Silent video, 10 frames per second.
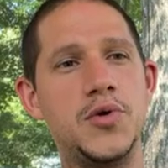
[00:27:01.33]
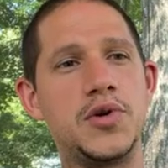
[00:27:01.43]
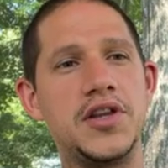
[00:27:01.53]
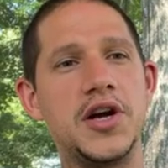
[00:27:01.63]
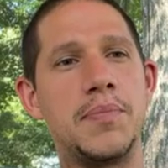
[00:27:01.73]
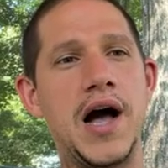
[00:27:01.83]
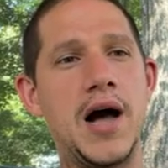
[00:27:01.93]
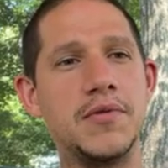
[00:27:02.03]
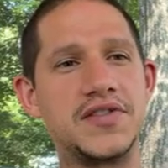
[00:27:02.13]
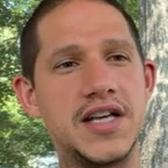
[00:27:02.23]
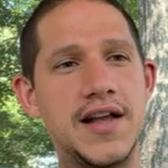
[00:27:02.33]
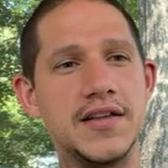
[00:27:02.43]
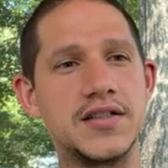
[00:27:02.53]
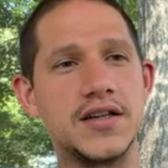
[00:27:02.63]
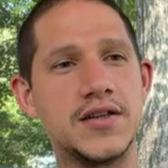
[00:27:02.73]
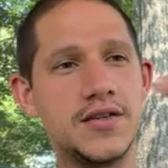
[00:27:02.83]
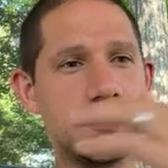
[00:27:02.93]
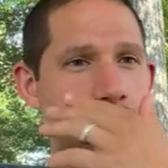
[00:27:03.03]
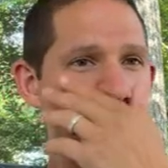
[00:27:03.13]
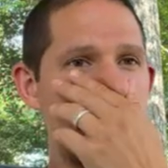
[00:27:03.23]
nuclear bomb of silencing.
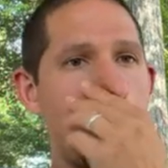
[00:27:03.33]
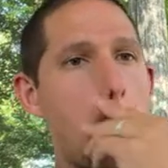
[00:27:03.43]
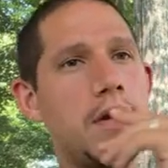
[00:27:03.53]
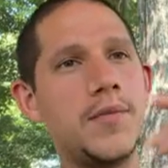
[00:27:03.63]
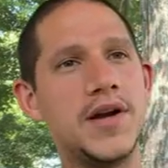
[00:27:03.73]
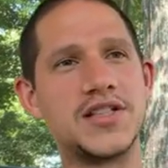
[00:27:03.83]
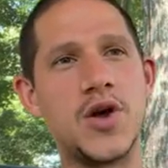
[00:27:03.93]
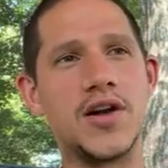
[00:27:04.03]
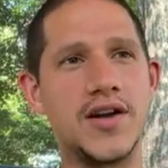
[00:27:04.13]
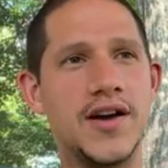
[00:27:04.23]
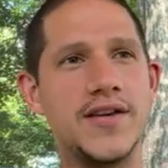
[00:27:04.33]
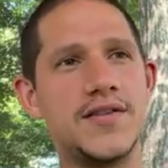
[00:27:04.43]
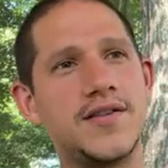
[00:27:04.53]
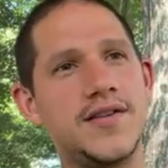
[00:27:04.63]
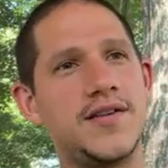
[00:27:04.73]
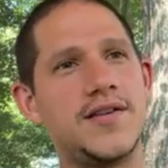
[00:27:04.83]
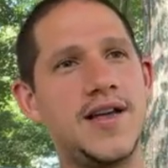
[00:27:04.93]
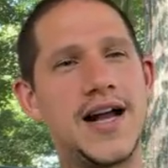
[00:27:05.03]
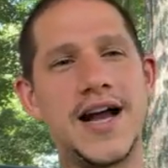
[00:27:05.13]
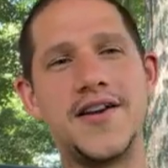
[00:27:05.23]
But it's all good.
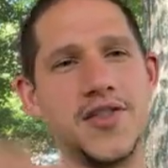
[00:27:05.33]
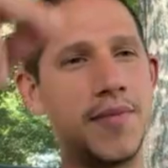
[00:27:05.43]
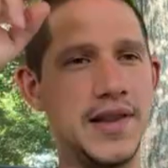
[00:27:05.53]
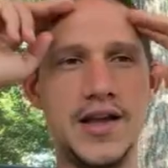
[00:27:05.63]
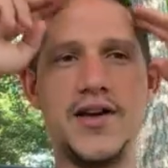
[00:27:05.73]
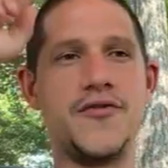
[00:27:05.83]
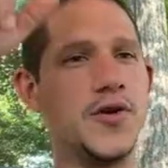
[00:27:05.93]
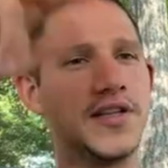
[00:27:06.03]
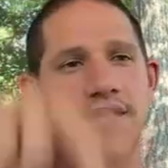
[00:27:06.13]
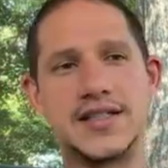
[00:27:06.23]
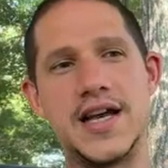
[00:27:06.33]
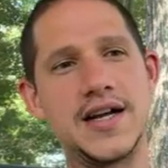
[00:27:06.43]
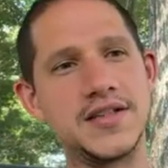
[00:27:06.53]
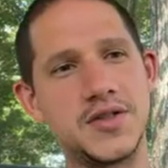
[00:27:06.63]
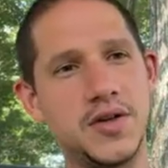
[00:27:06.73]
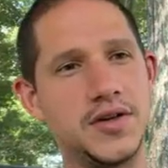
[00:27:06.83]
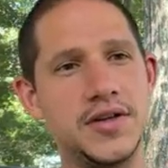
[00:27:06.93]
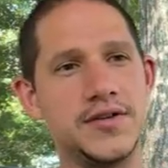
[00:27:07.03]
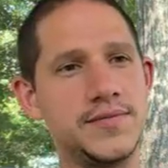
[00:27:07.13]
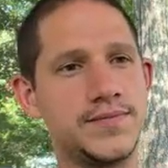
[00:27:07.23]
I got nothing but love for you, TikTok. It's all
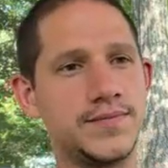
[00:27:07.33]
good.